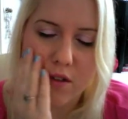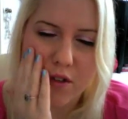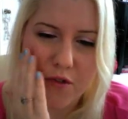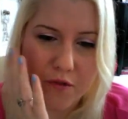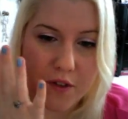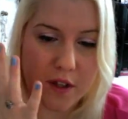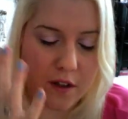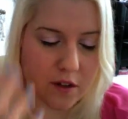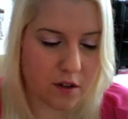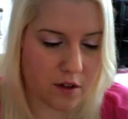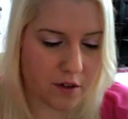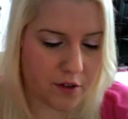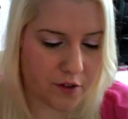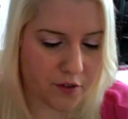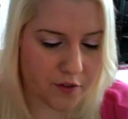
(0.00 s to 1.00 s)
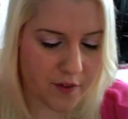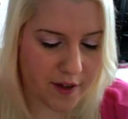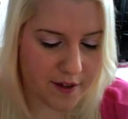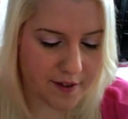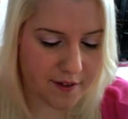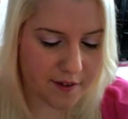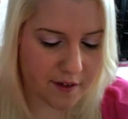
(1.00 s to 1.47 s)
you feel it on your
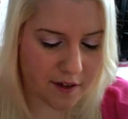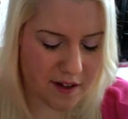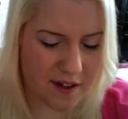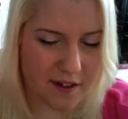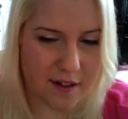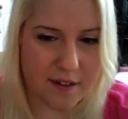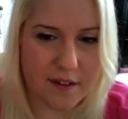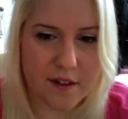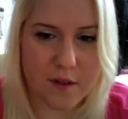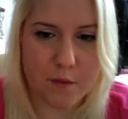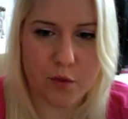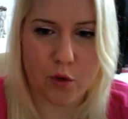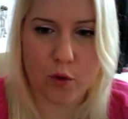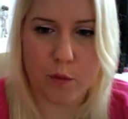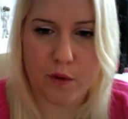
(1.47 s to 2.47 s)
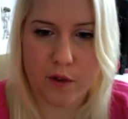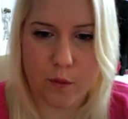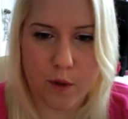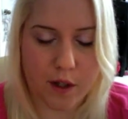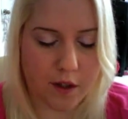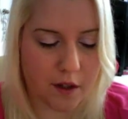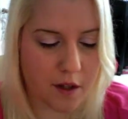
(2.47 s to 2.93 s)
face, and it doesn't absorb as
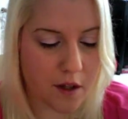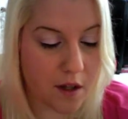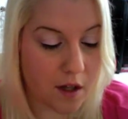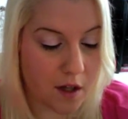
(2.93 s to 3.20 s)
quickly.